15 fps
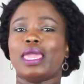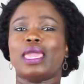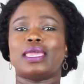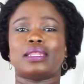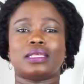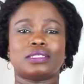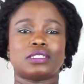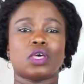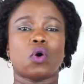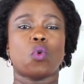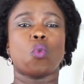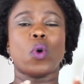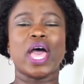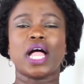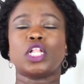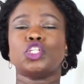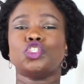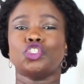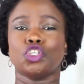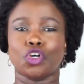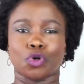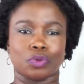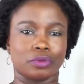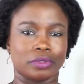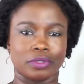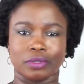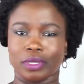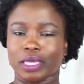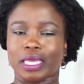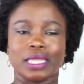It is well known,
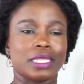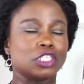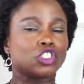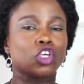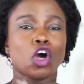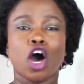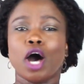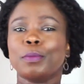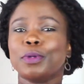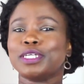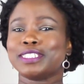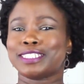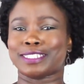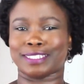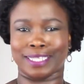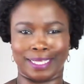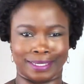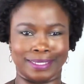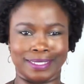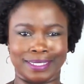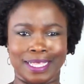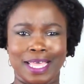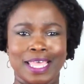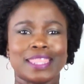it is common sense